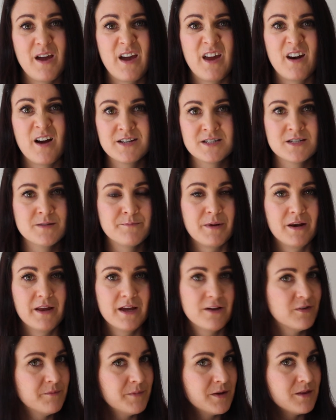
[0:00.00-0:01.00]
and I didn't
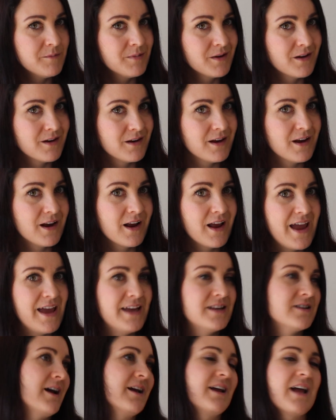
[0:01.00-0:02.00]
believe him at the beginning,
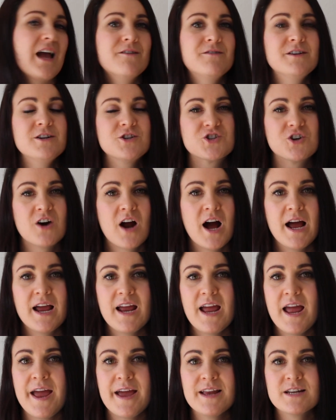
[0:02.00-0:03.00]
and I gave it a try,
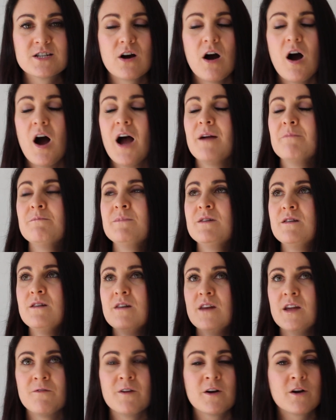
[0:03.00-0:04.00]
and I'm
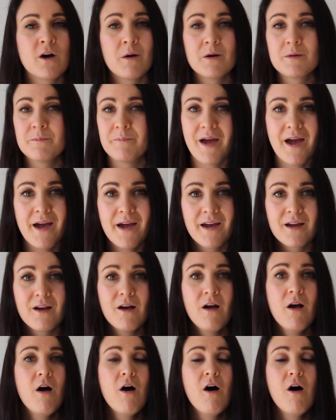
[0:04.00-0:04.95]
never going back.